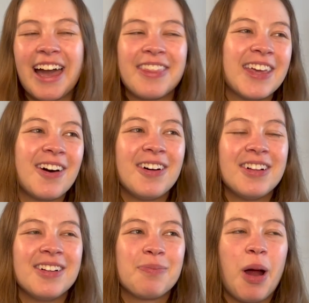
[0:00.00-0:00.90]
I think
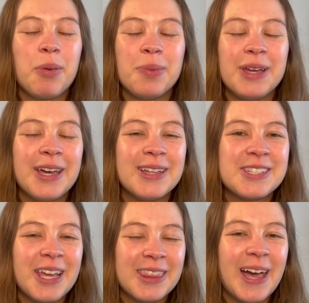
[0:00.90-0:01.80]
I'll probably
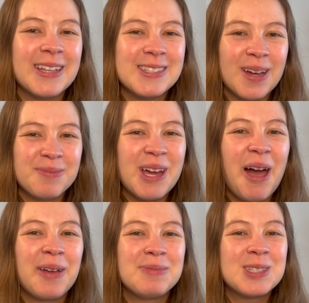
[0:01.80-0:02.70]
take that
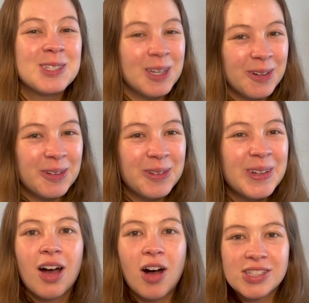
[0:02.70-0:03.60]
sometime
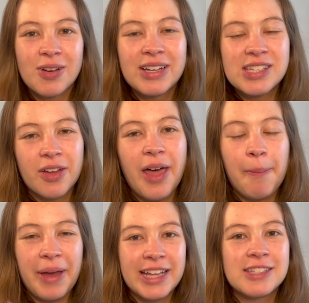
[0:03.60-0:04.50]
soon. Also, I saw
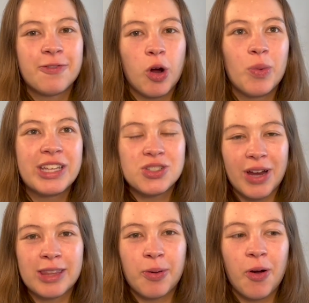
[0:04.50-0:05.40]
that Ben's 4-week
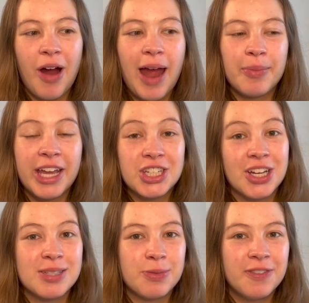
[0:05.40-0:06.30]
strength program like
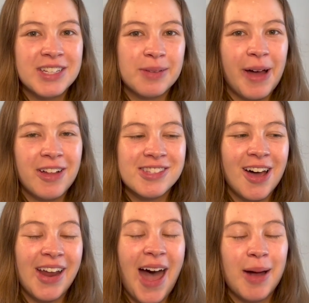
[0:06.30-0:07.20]
just moved to the
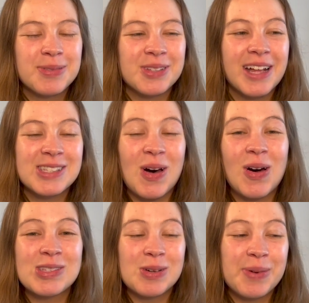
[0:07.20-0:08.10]
Peloton app, so that's
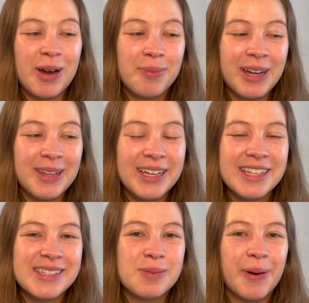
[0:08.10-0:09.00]
also been on my
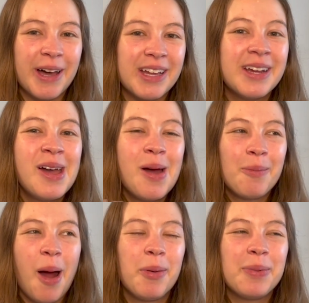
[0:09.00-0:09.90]
list, but
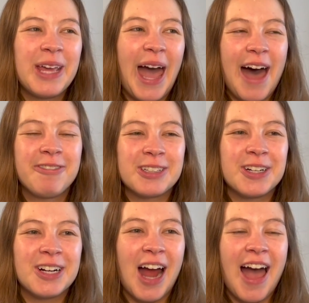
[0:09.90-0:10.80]
probably
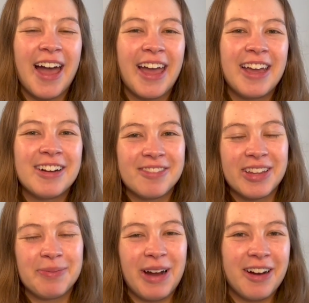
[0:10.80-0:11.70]
after I
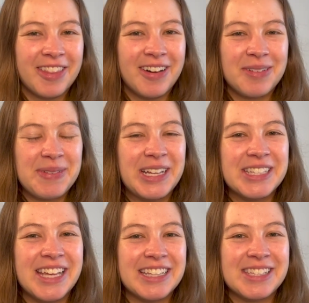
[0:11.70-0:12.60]
run the marathon
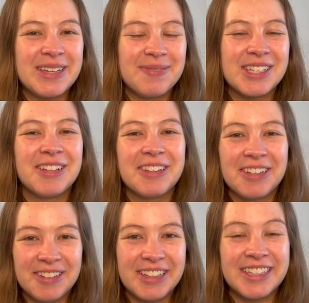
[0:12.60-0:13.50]
because that seems a
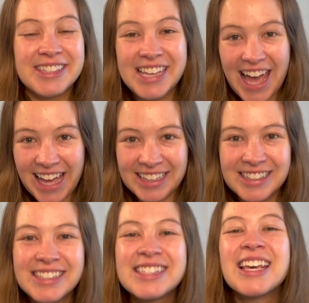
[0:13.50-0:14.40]
little
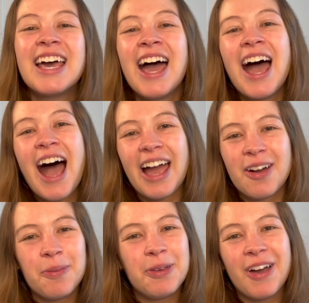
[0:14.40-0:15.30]
intense. I
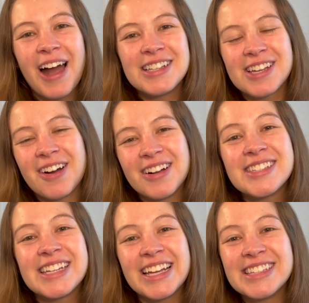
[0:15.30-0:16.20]
hope you guys are
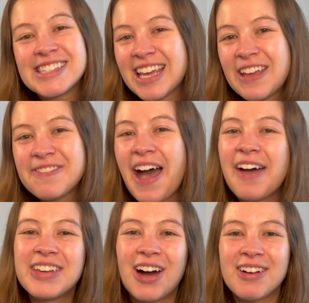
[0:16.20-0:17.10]
staying safe,
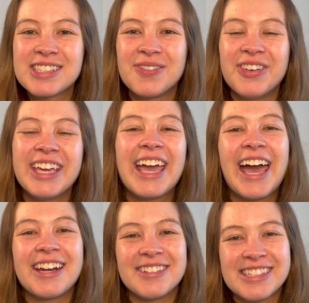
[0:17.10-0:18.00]
having an awesome week,
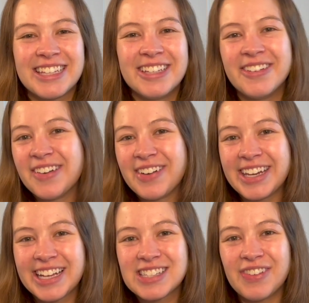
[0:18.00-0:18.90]
and I'll see you in my
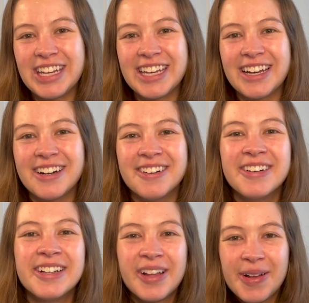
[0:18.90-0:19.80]
next video.
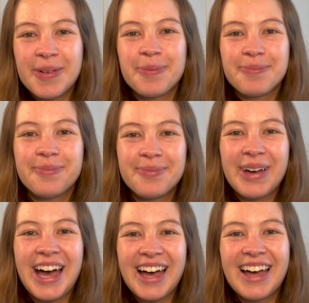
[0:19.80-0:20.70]

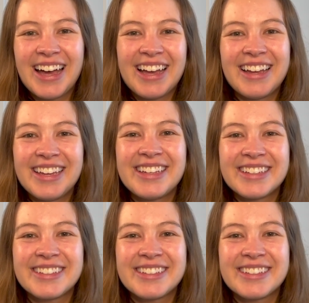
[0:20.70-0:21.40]
Bye.